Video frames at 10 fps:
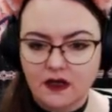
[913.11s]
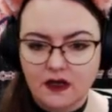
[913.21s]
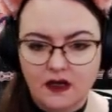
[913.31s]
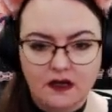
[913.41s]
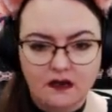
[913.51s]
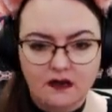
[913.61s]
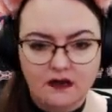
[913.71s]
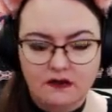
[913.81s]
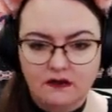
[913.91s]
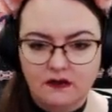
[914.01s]

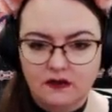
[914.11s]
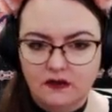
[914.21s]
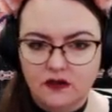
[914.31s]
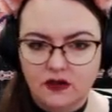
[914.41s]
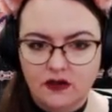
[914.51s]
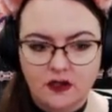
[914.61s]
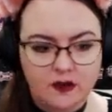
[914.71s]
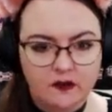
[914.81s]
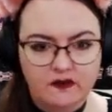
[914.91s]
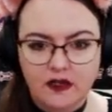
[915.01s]
um, two
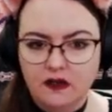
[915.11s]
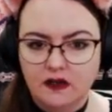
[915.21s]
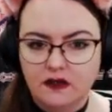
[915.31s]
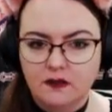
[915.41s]
separate videos,